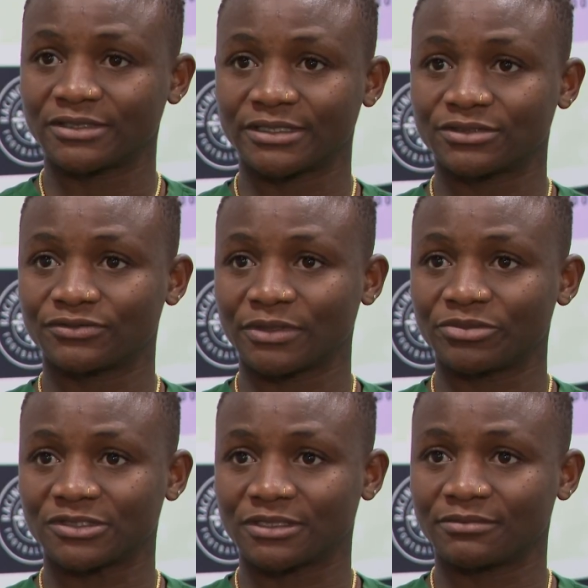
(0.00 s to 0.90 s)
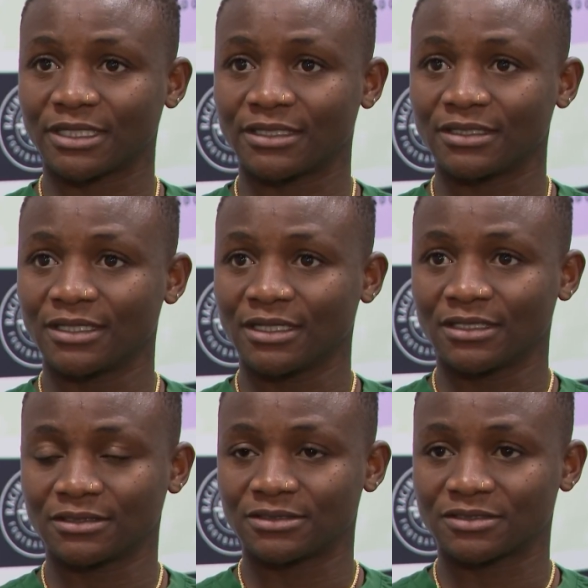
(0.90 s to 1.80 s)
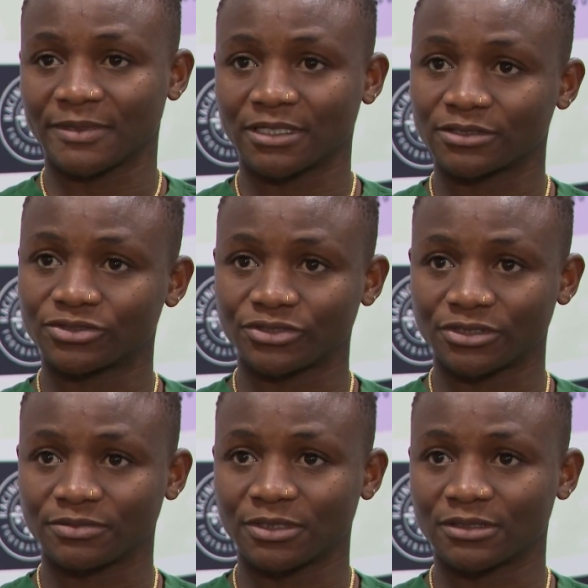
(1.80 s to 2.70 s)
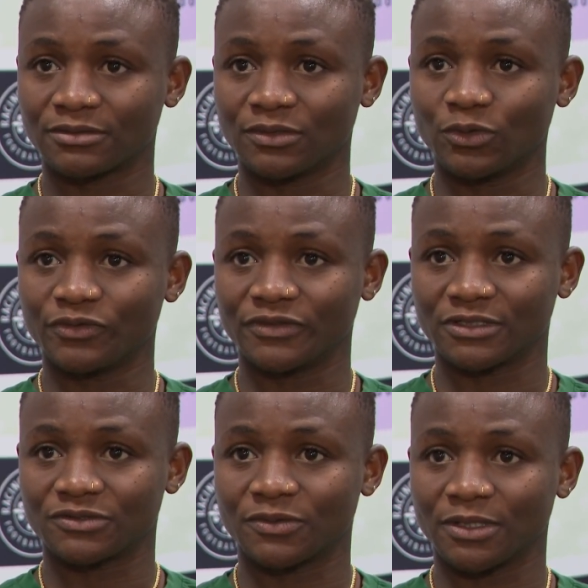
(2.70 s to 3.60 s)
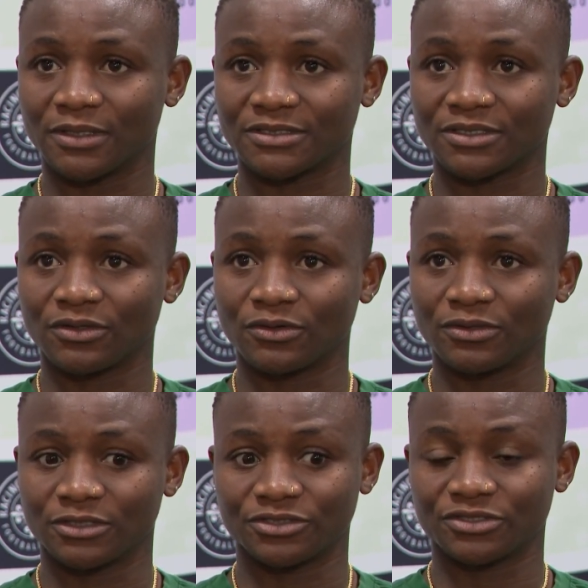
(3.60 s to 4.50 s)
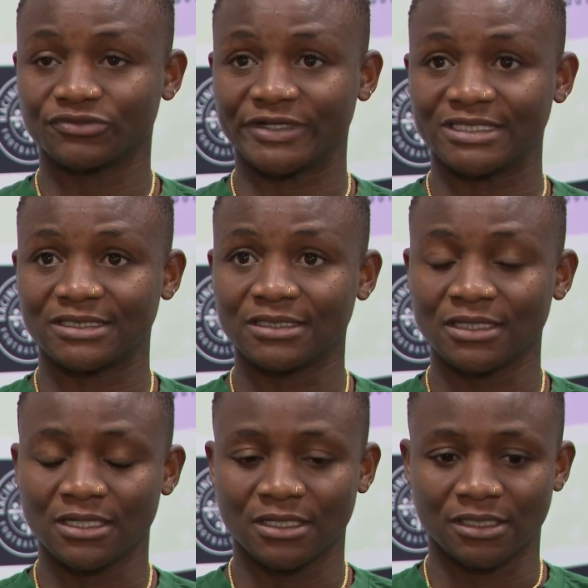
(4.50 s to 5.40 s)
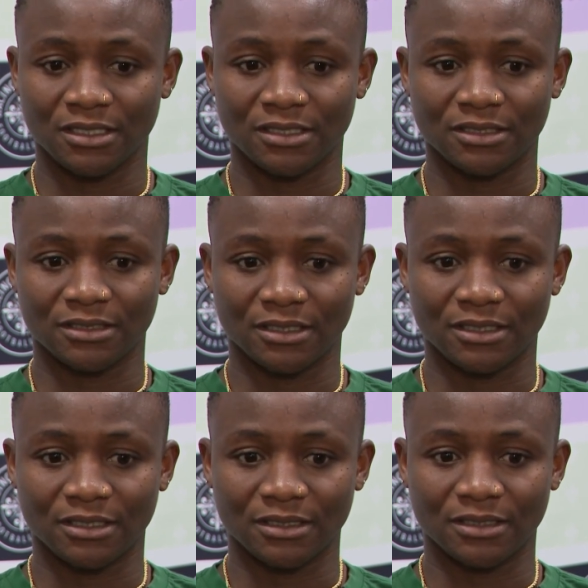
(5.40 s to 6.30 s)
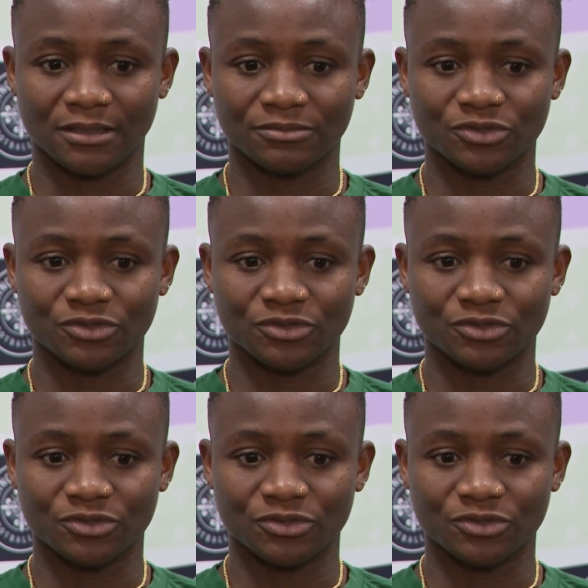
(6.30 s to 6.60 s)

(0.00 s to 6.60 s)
there to represent not just my country, but Louisville as well as a whole, not just racing. And I'm